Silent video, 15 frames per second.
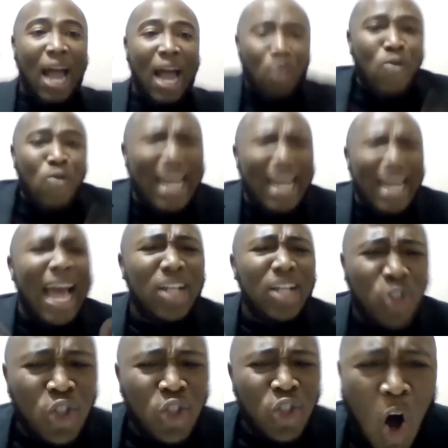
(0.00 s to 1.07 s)
I
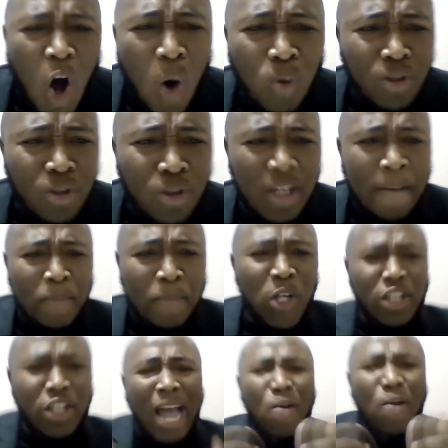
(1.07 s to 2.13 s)
realize now,
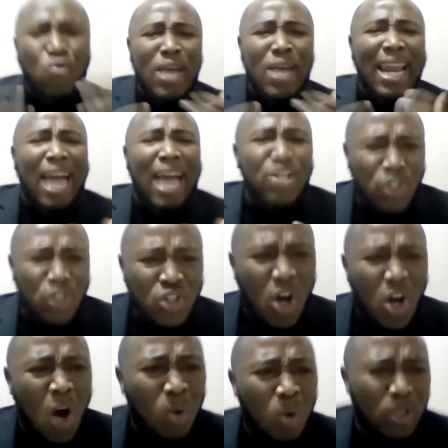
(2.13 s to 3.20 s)
church, I realize
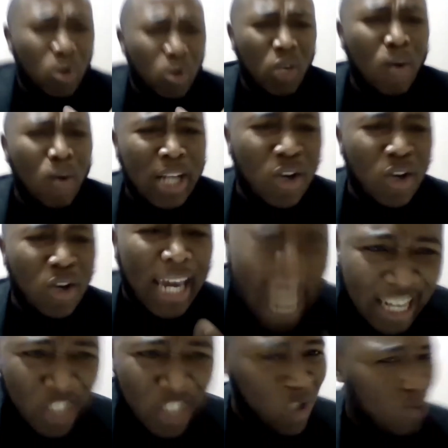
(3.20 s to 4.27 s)
now. It's only when you're
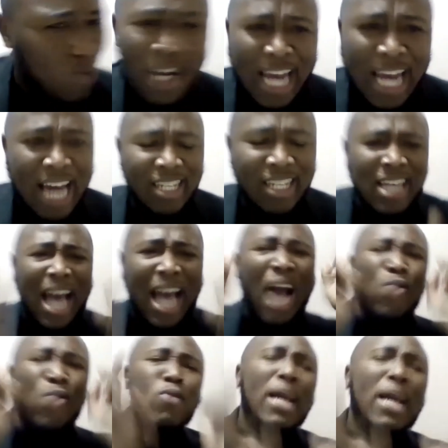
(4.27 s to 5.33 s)
in it you realize. I
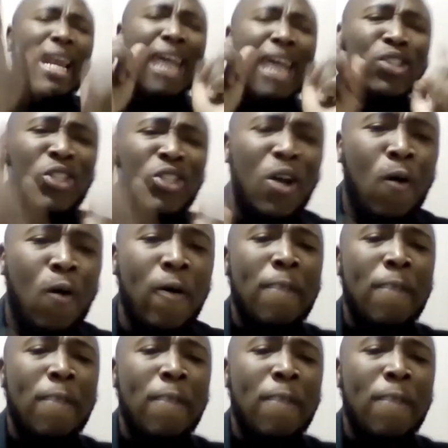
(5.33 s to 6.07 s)
realize now